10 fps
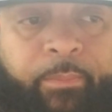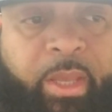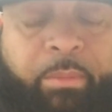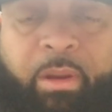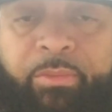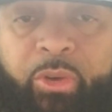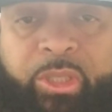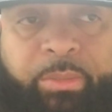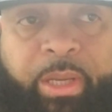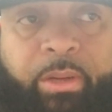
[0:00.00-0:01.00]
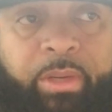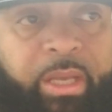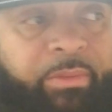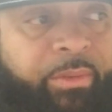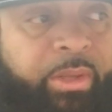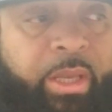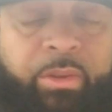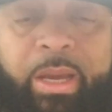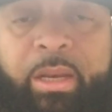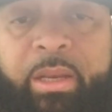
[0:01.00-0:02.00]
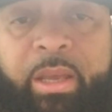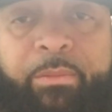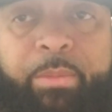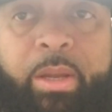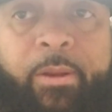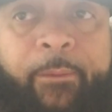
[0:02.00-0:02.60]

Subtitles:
hit my voicemail, leave everything you gotta leave. But